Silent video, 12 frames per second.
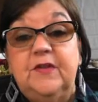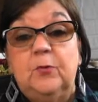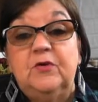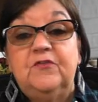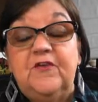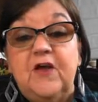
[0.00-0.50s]
they
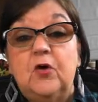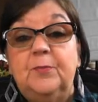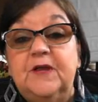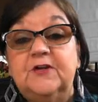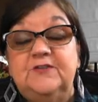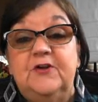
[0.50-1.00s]
would fail
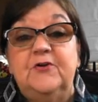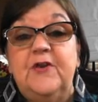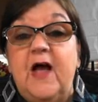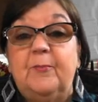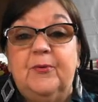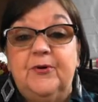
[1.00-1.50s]
because they're
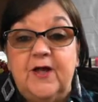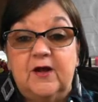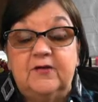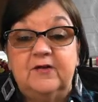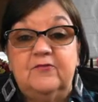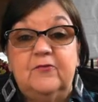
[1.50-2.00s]
not
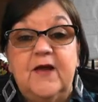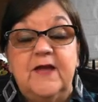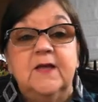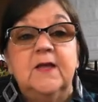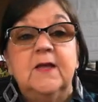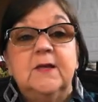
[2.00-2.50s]
productive,
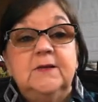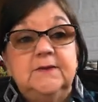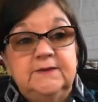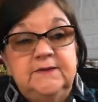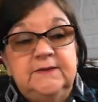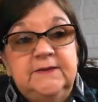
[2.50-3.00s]
right?
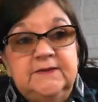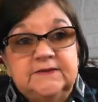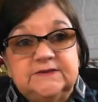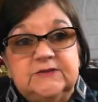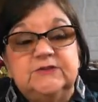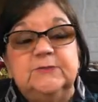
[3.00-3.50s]

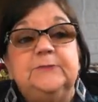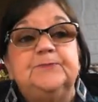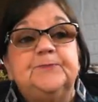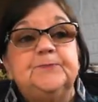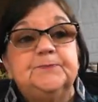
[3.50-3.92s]
Excuse me.